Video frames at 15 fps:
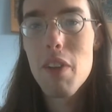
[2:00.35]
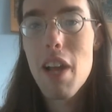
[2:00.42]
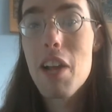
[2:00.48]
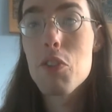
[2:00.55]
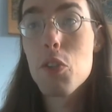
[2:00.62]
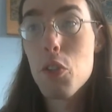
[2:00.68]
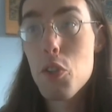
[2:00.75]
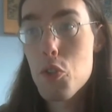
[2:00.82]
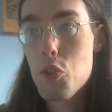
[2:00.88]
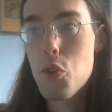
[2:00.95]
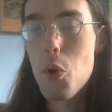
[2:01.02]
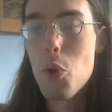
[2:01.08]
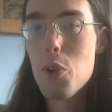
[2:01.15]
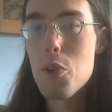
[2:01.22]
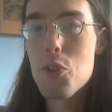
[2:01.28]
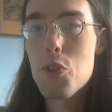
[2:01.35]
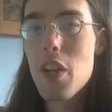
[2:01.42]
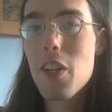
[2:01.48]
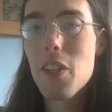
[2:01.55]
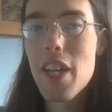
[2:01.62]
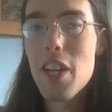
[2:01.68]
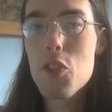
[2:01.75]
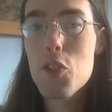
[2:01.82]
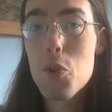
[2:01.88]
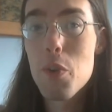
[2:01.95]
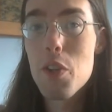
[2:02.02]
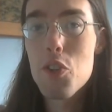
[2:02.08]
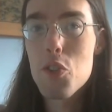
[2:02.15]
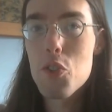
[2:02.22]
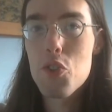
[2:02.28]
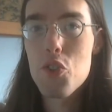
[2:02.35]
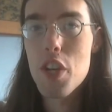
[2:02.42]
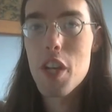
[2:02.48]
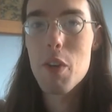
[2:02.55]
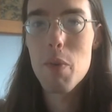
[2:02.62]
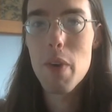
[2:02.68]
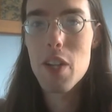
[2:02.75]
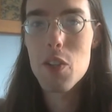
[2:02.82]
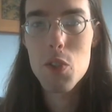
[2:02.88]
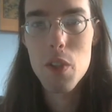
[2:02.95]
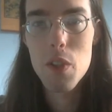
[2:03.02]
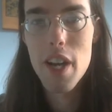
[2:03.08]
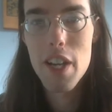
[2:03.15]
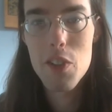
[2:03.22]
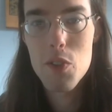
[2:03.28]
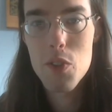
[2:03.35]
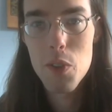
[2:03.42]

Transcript: has a little solar cell next to it, just generates light